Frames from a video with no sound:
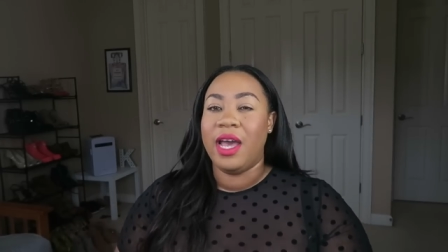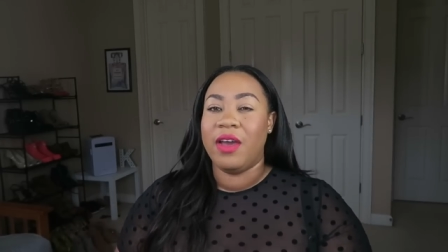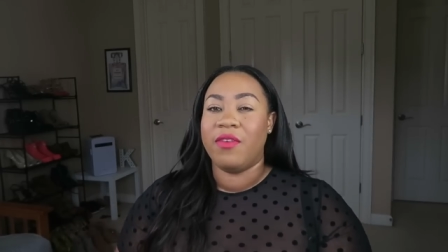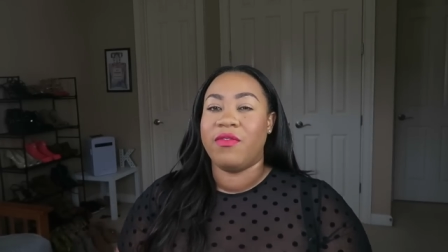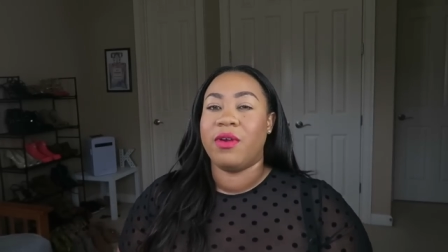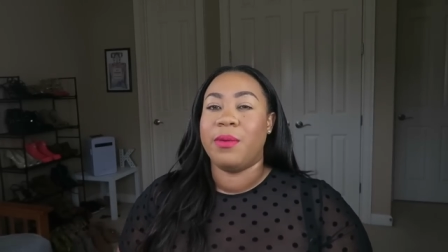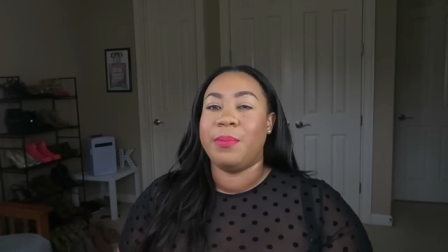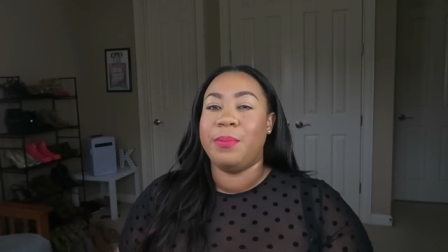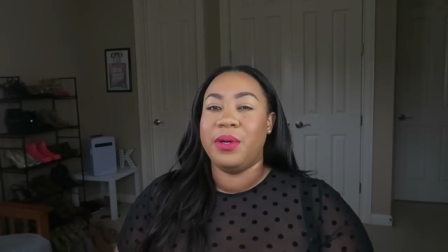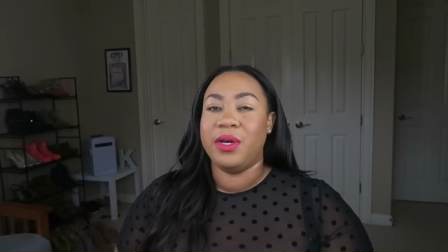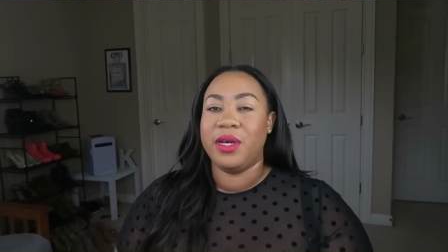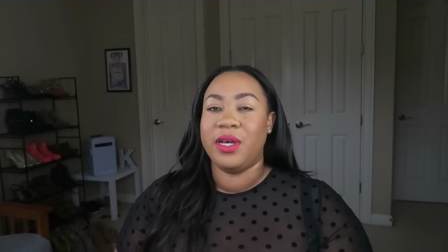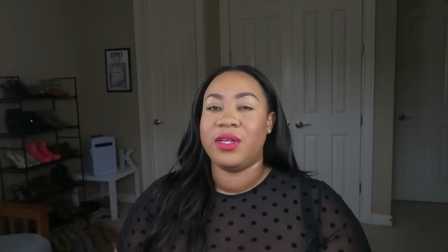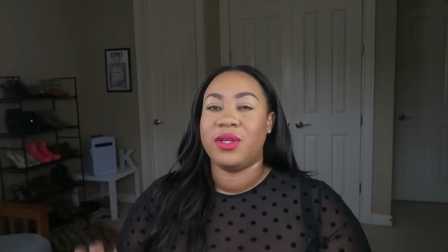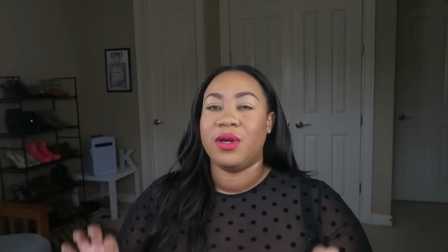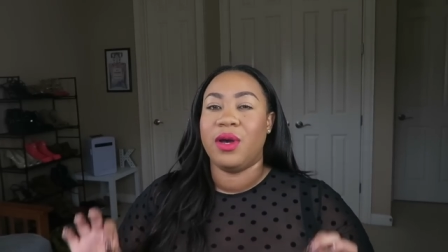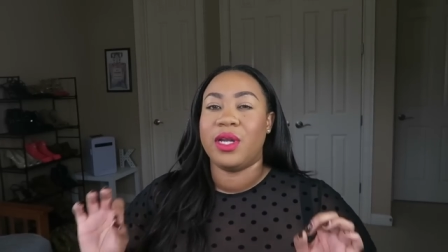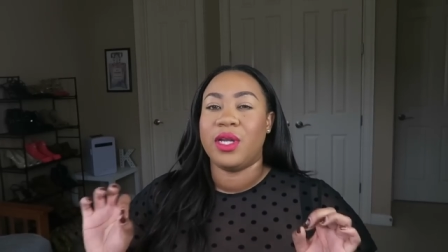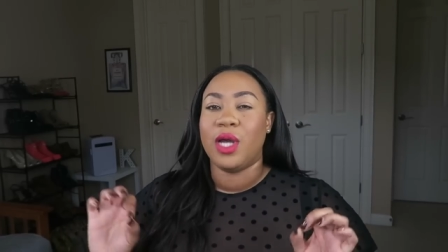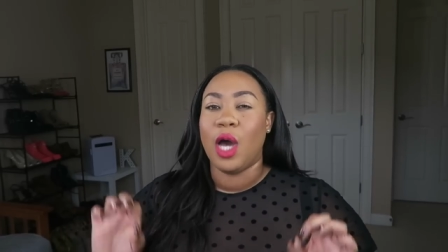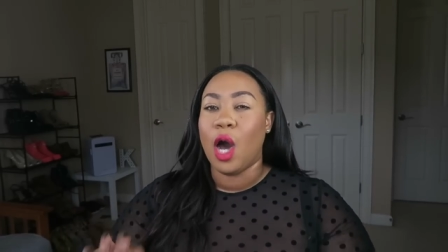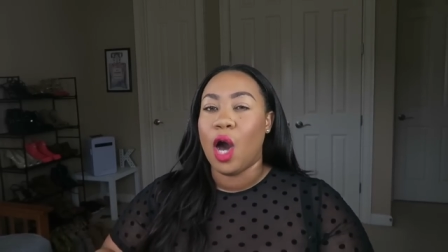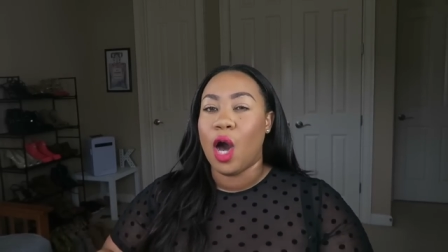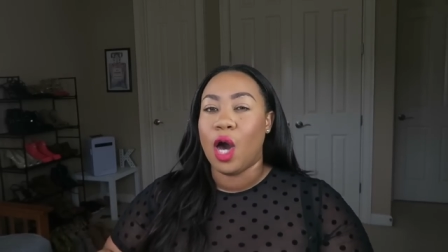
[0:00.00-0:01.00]
ever put
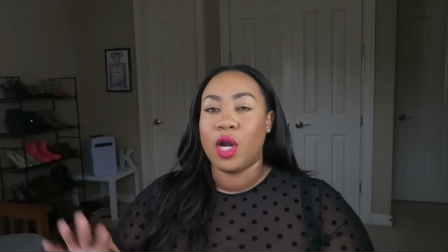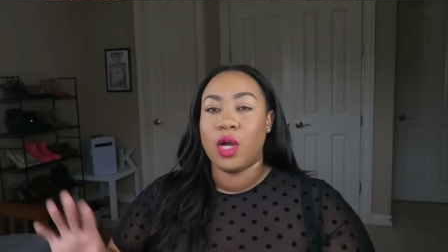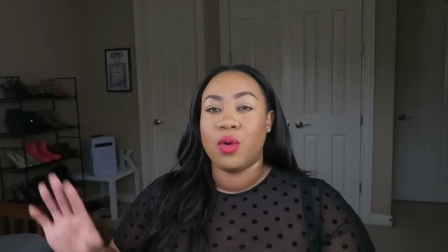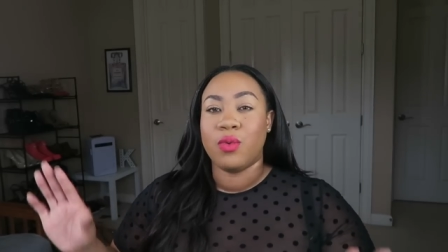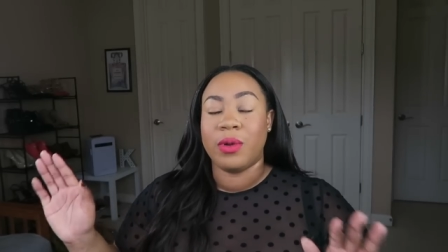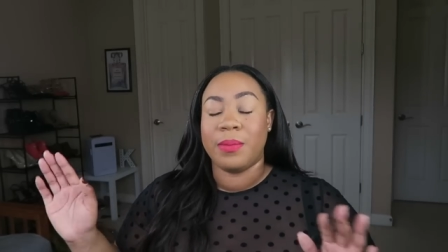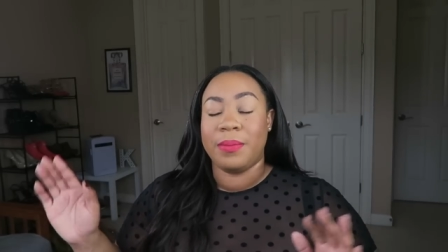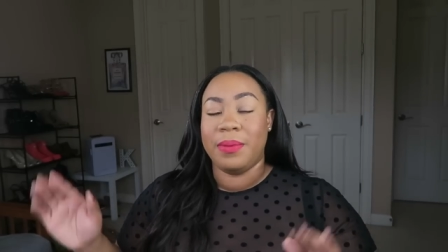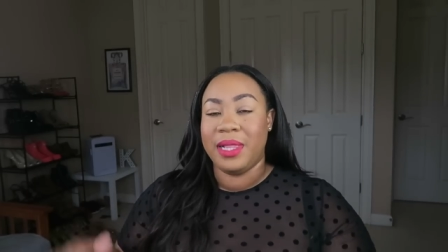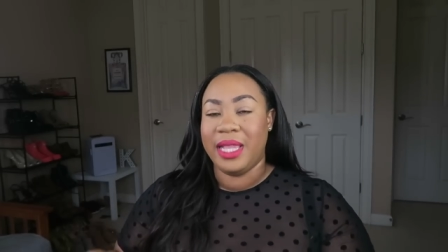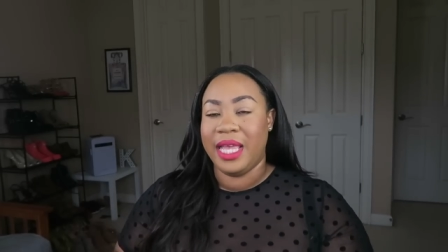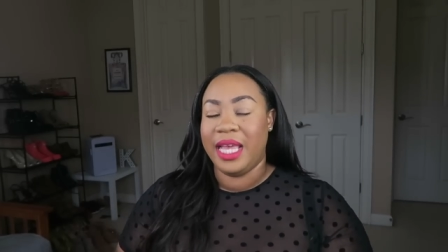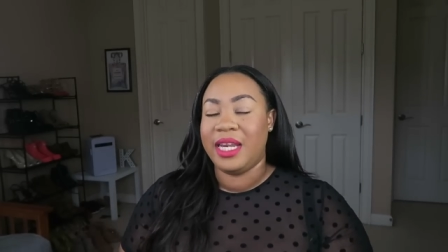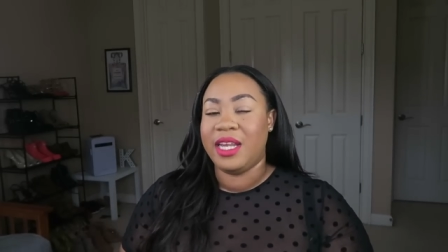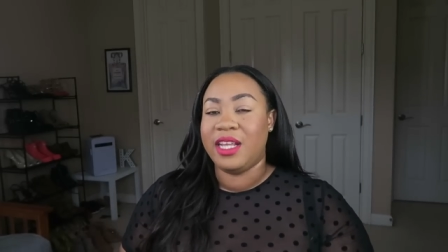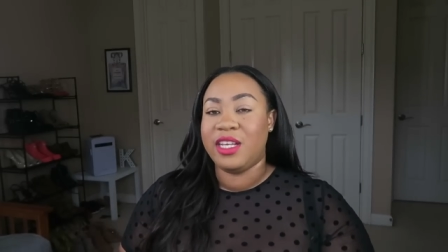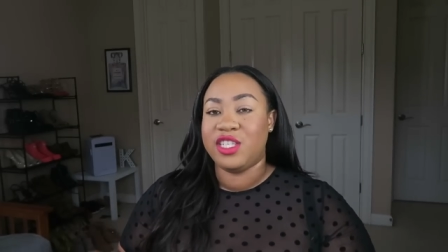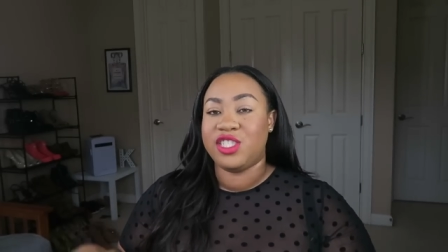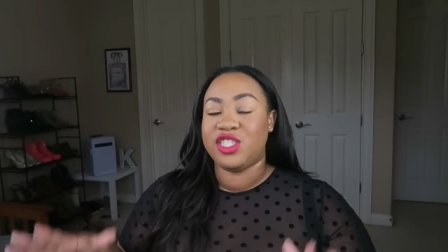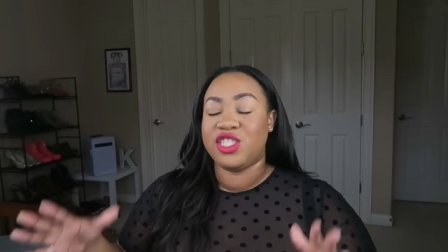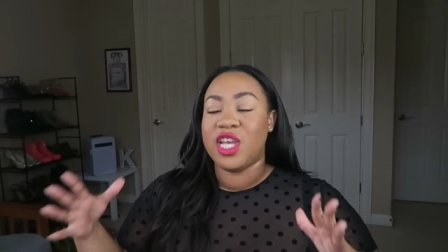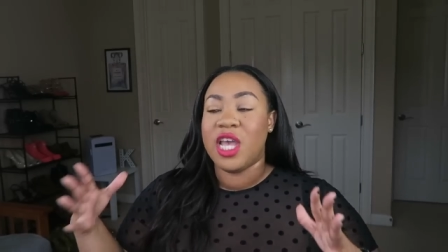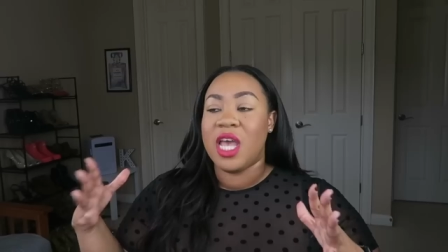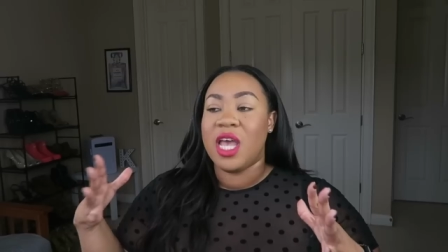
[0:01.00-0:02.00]
on auto
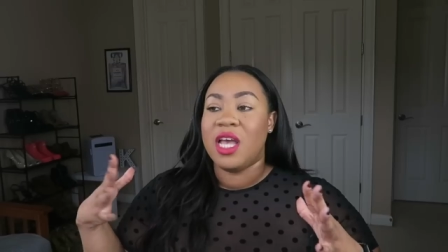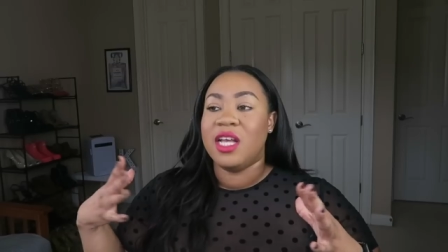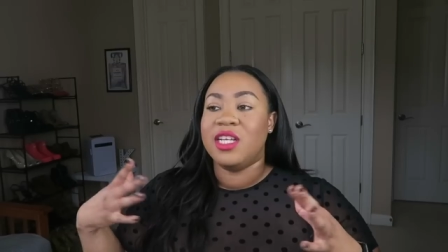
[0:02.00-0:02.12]
replenish,